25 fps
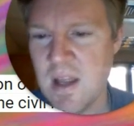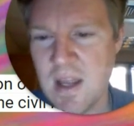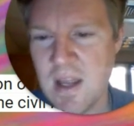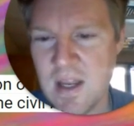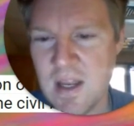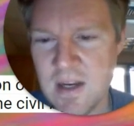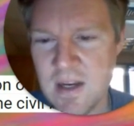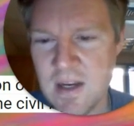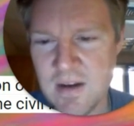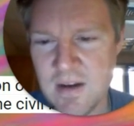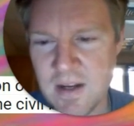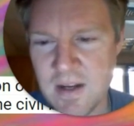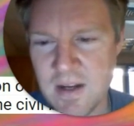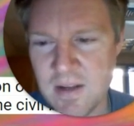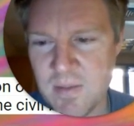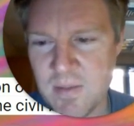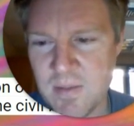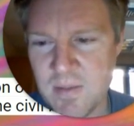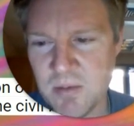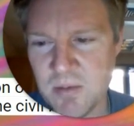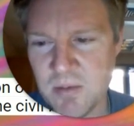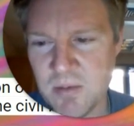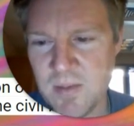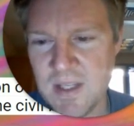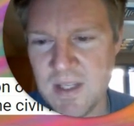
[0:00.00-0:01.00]
And
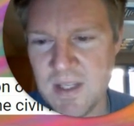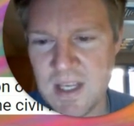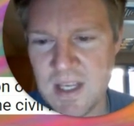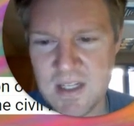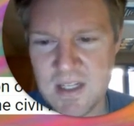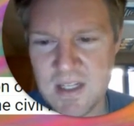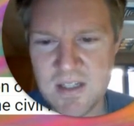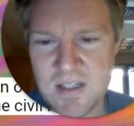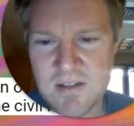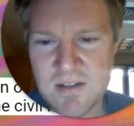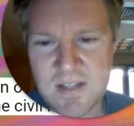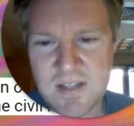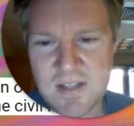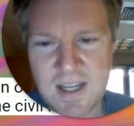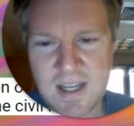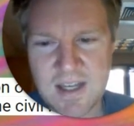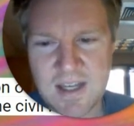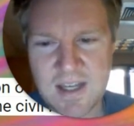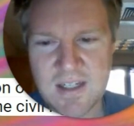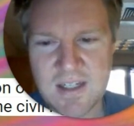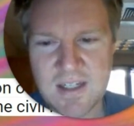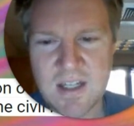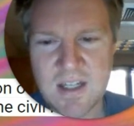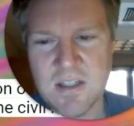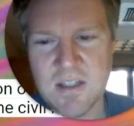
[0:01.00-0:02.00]
people began to use
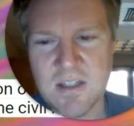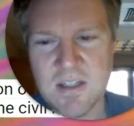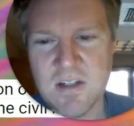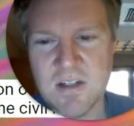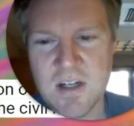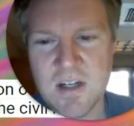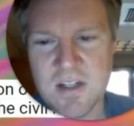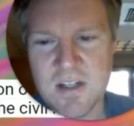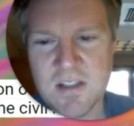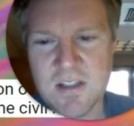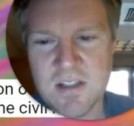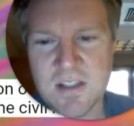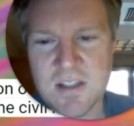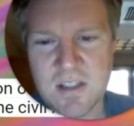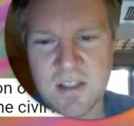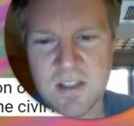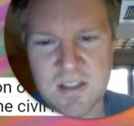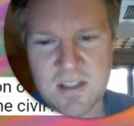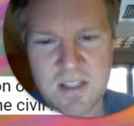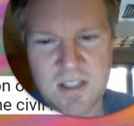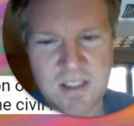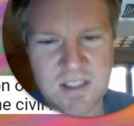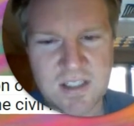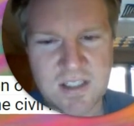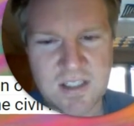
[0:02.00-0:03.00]
psychedelic drugs
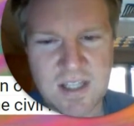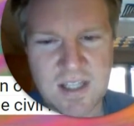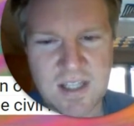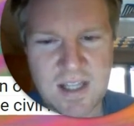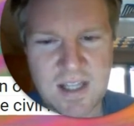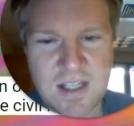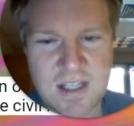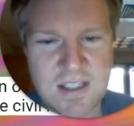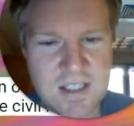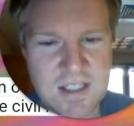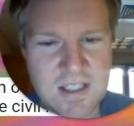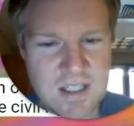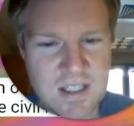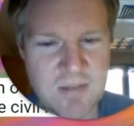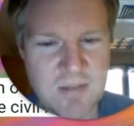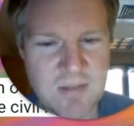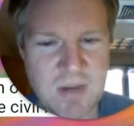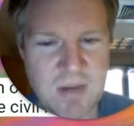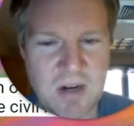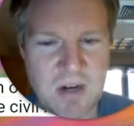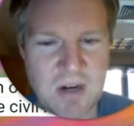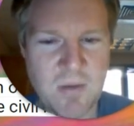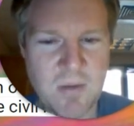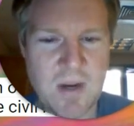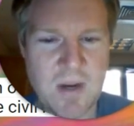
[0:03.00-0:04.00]
such as LSD,
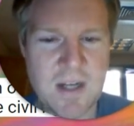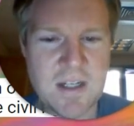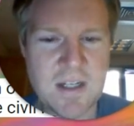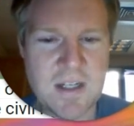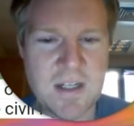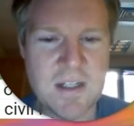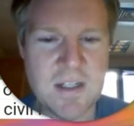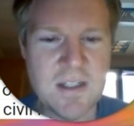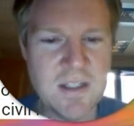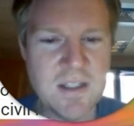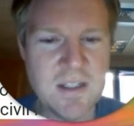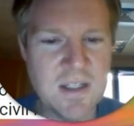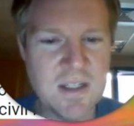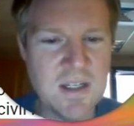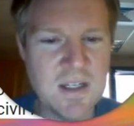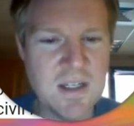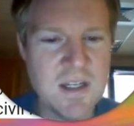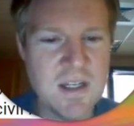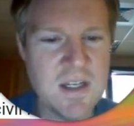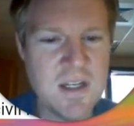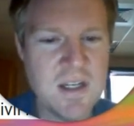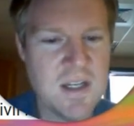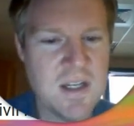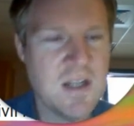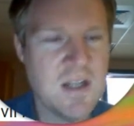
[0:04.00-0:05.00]
marijuana,
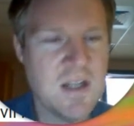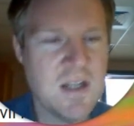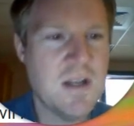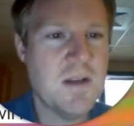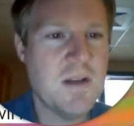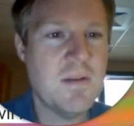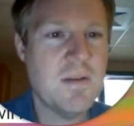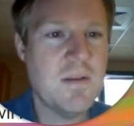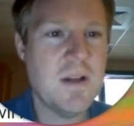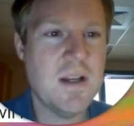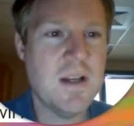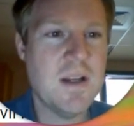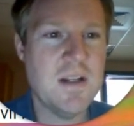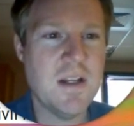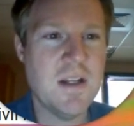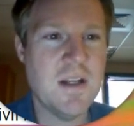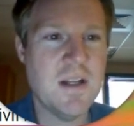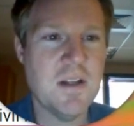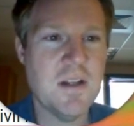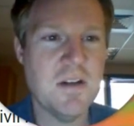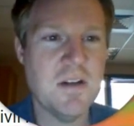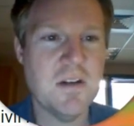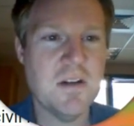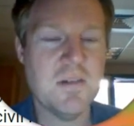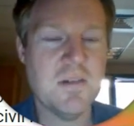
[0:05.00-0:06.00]
and
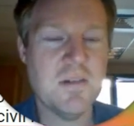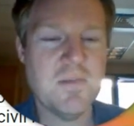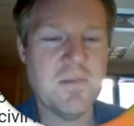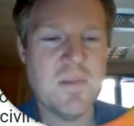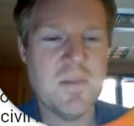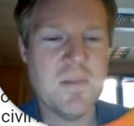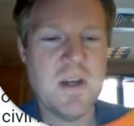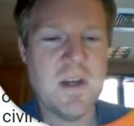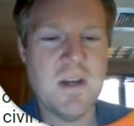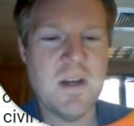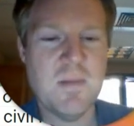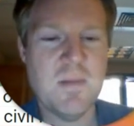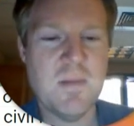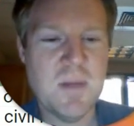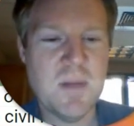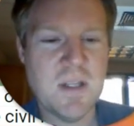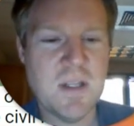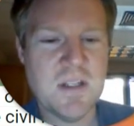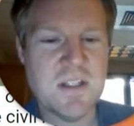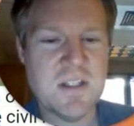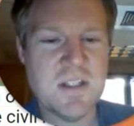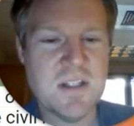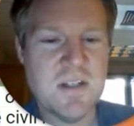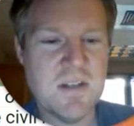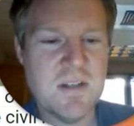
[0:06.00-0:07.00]
other
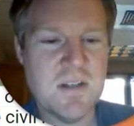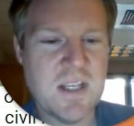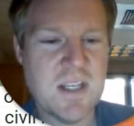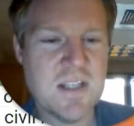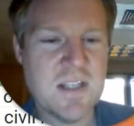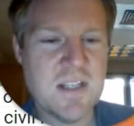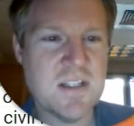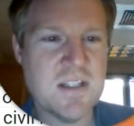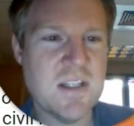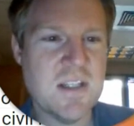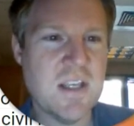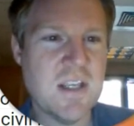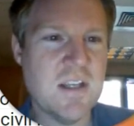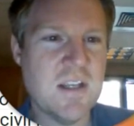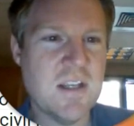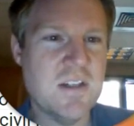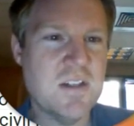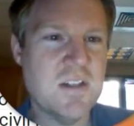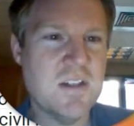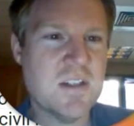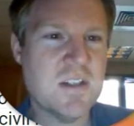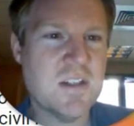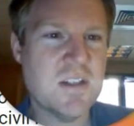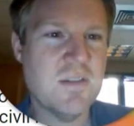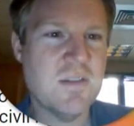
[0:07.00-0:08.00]
pills and things that they could
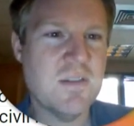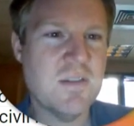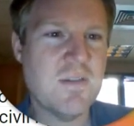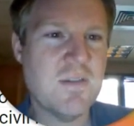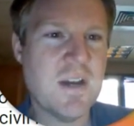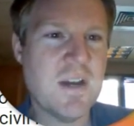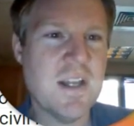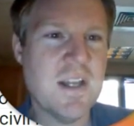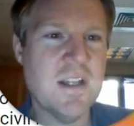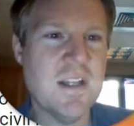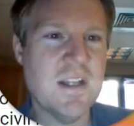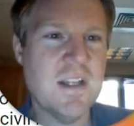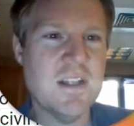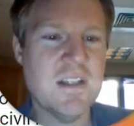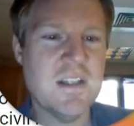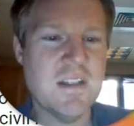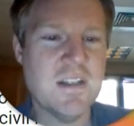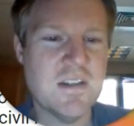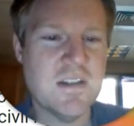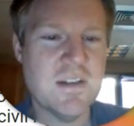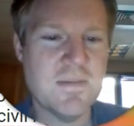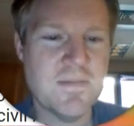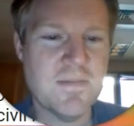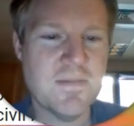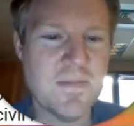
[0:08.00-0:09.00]
just find
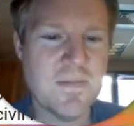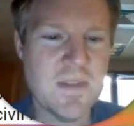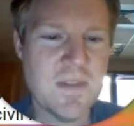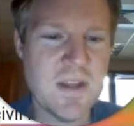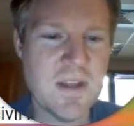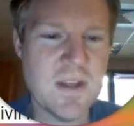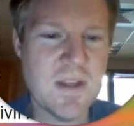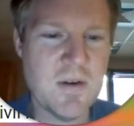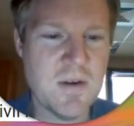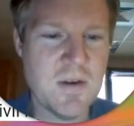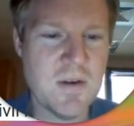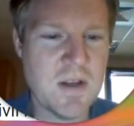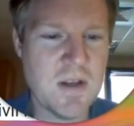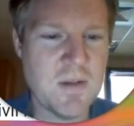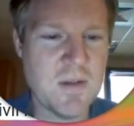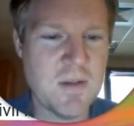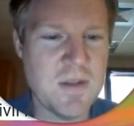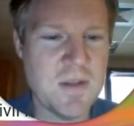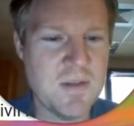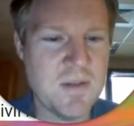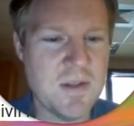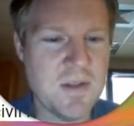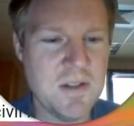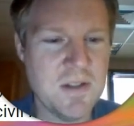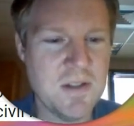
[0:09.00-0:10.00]
that would help
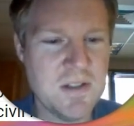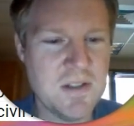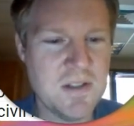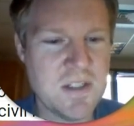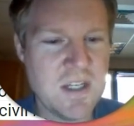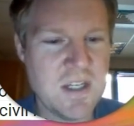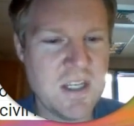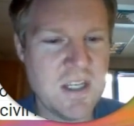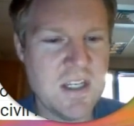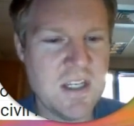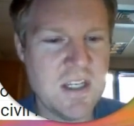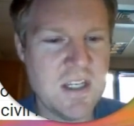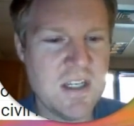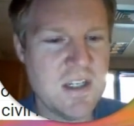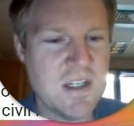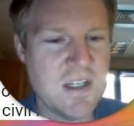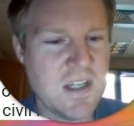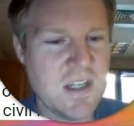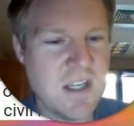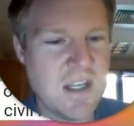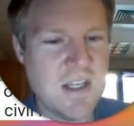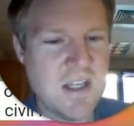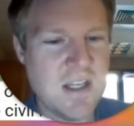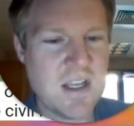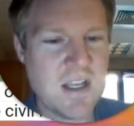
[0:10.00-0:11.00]
them hallucinate.
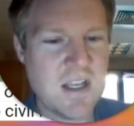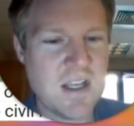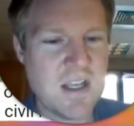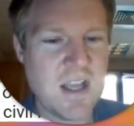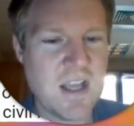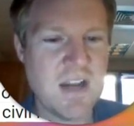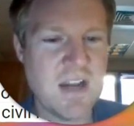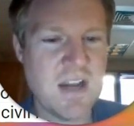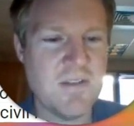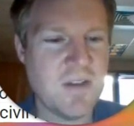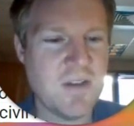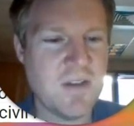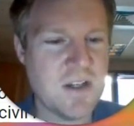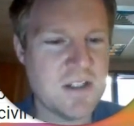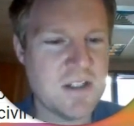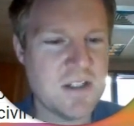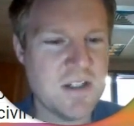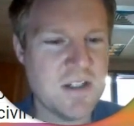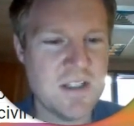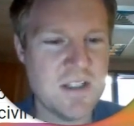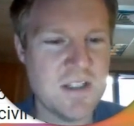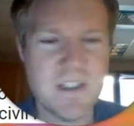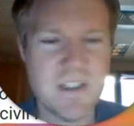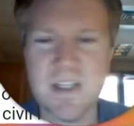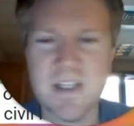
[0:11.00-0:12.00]
And that kind of
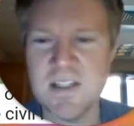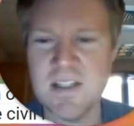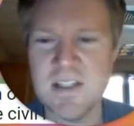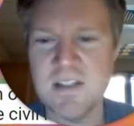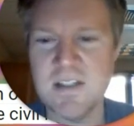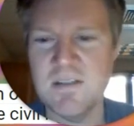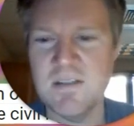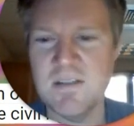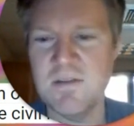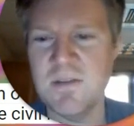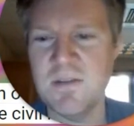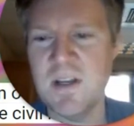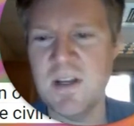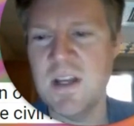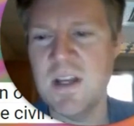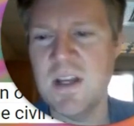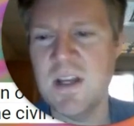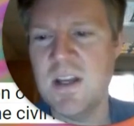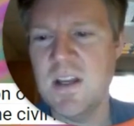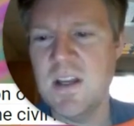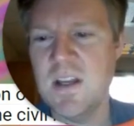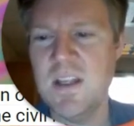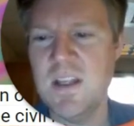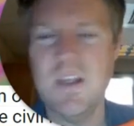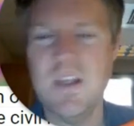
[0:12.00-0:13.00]
fostered a sense of
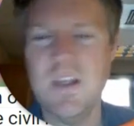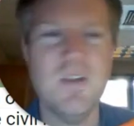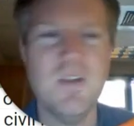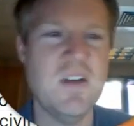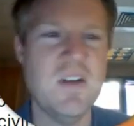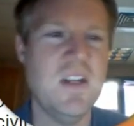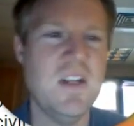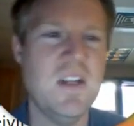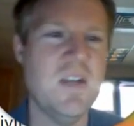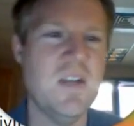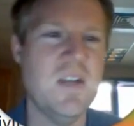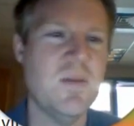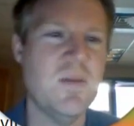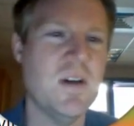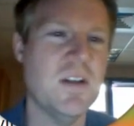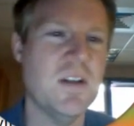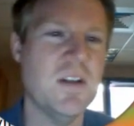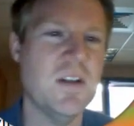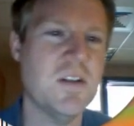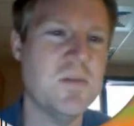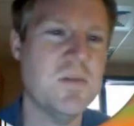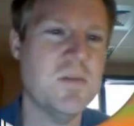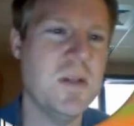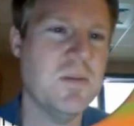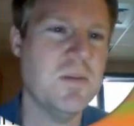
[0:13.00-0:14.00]
unity among
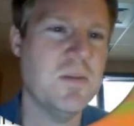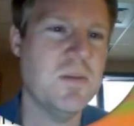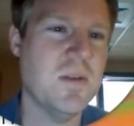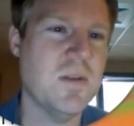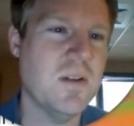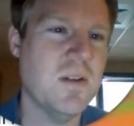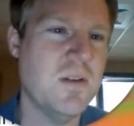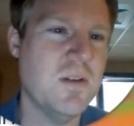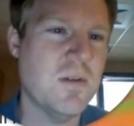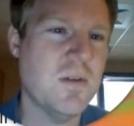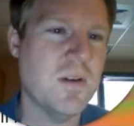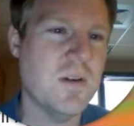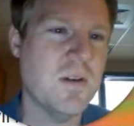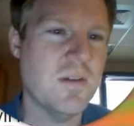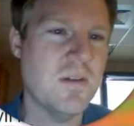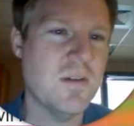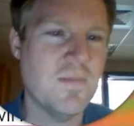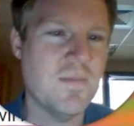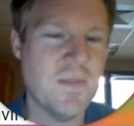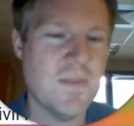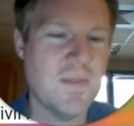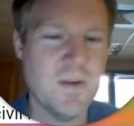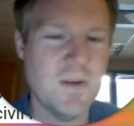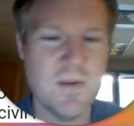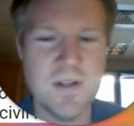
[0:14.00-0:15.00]
those people who
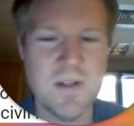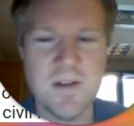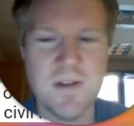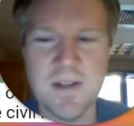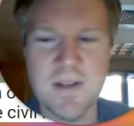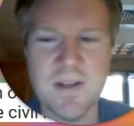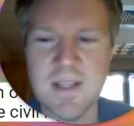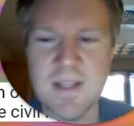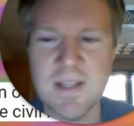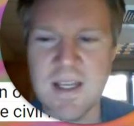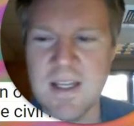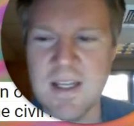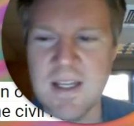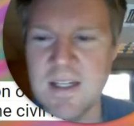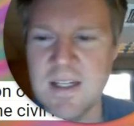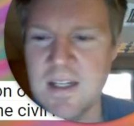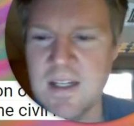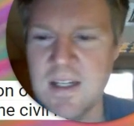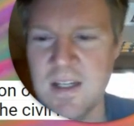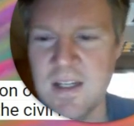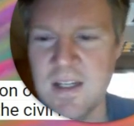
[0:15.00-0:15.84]
were doing that.